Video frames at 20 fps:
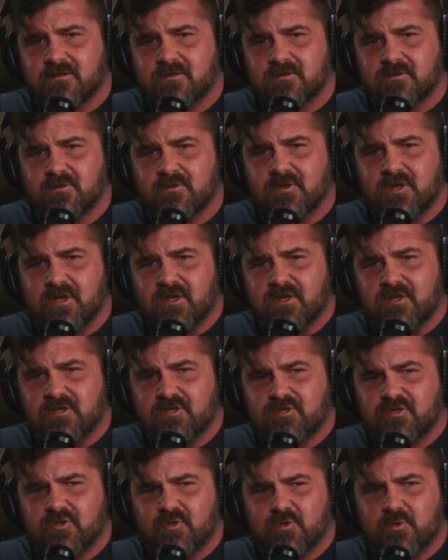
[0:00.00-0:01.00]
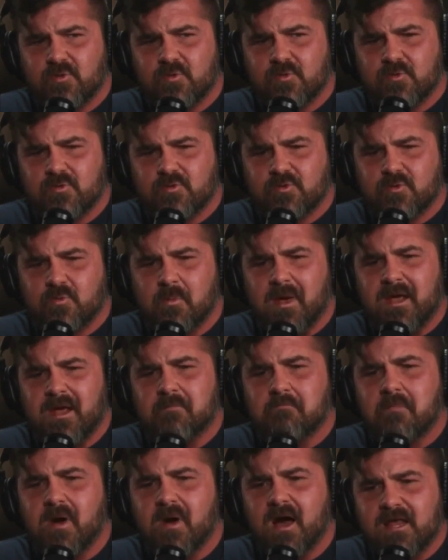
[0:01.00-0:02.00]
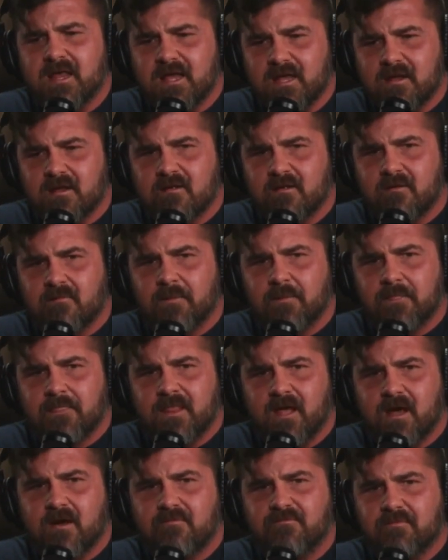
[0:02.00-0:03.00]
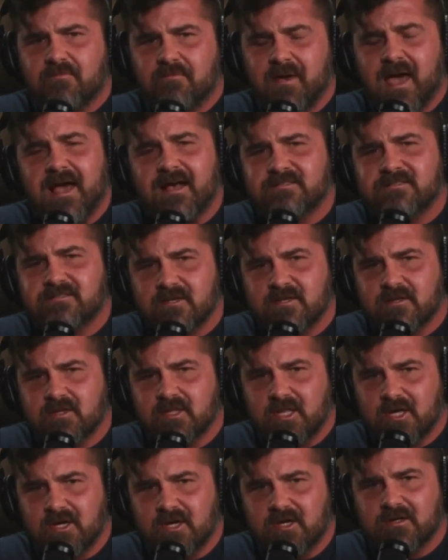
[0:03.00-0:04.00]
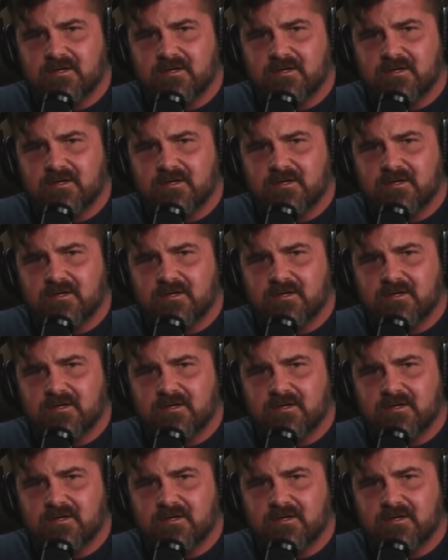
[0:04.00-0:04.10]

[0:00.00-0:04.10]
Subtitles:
to make money off of passing a law.